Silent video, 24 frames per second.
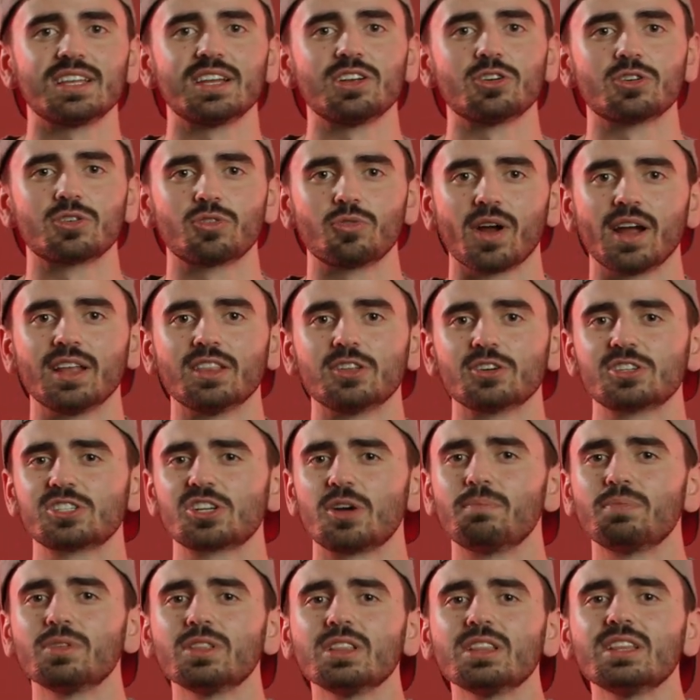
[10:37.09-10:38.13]
that your grade looks
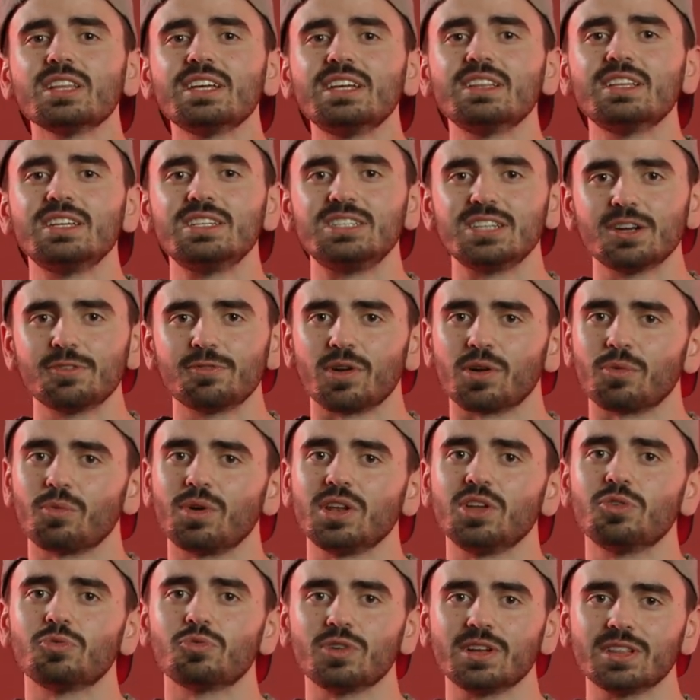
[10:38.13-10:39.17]
completely different
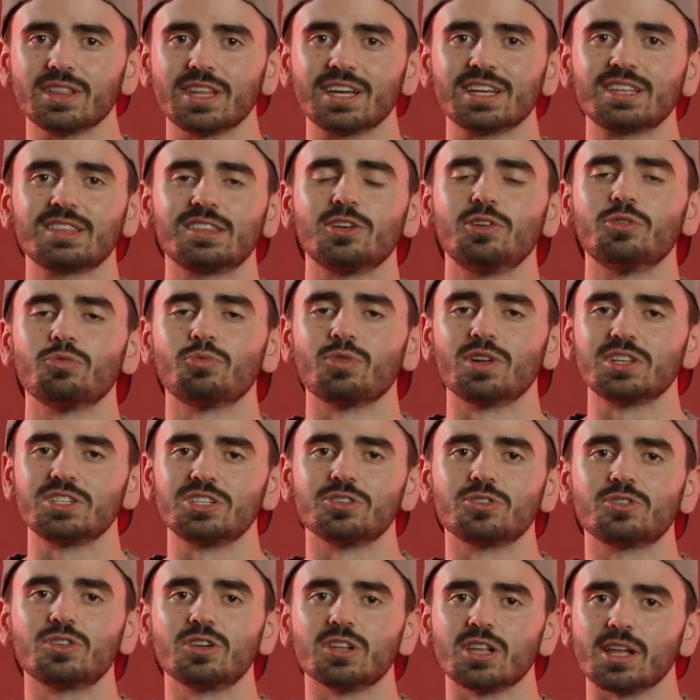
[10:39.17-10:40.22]
when you relink the
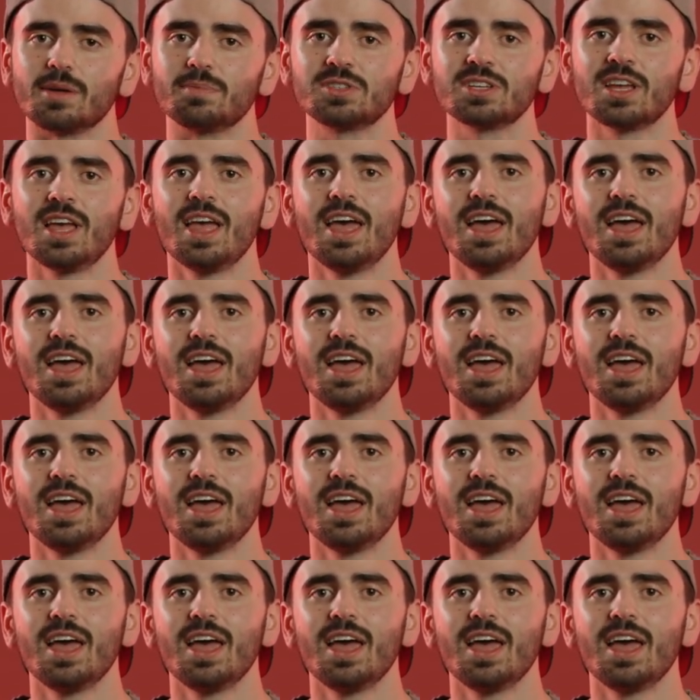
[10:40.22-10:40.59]
original clips.